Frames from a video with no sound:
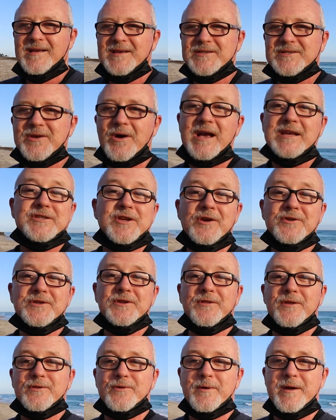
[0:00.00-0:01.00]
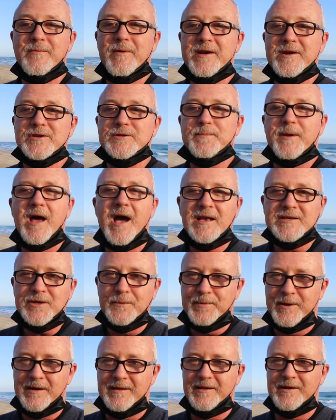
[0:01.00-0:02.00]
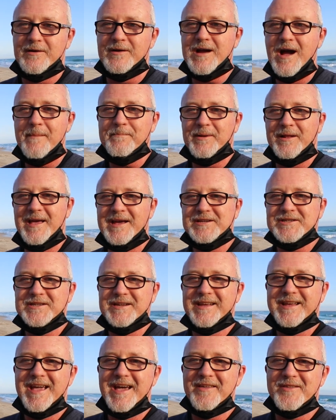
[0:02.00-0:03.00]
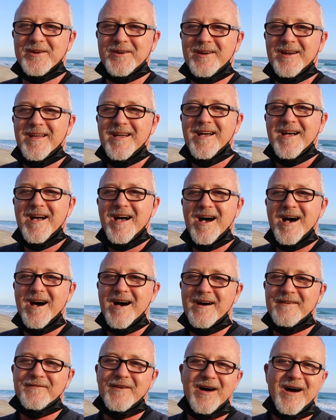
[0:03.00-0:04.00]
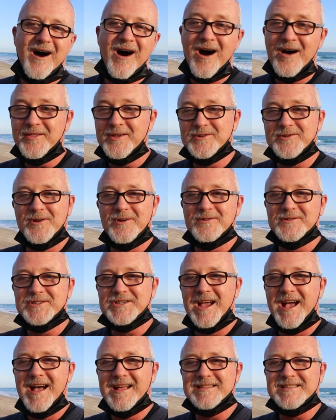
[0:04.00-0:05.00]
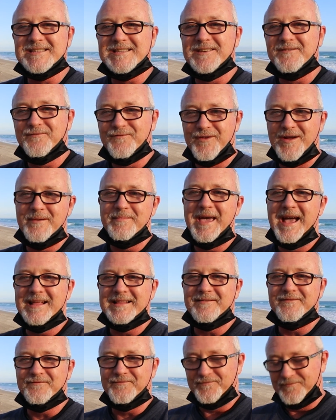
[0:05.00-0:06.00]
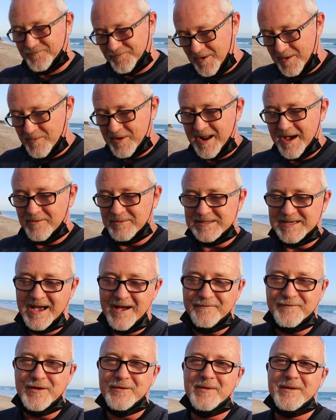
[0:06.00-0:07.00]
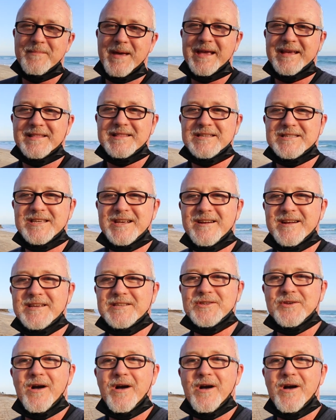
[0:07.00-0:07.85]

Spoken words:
So I showed you the 3 winners, but also put a little compilation together of all the drone shots from when I was out filming, making the series.